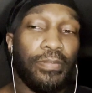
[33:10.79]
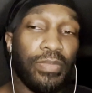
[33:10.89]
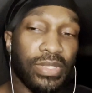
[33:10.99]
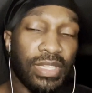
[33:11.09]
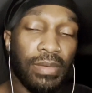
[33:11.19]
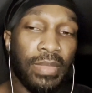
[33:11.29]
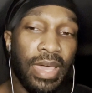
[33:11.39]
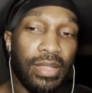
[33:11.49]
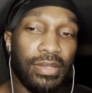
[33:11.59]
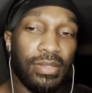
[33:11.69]
There's something
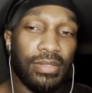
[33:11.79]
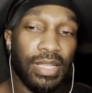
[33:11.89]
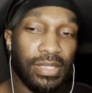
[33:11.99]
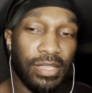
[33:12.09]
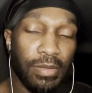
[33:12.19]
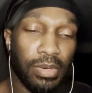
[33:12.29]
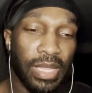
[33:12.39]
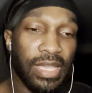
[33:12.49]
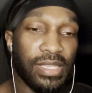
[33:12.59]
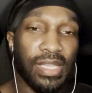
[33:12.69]
that took
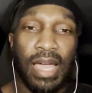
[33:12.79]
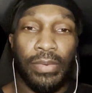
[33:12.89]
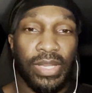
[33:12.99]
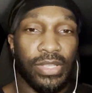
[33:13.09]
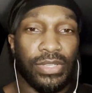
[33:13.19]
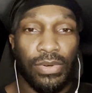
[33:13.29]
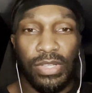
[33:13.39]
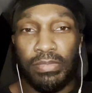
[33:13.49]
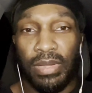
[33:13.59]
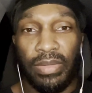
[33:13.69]
place in our
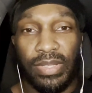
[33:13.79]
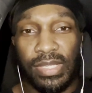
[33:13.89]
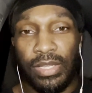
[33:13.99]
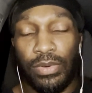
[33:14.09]
discourse previously,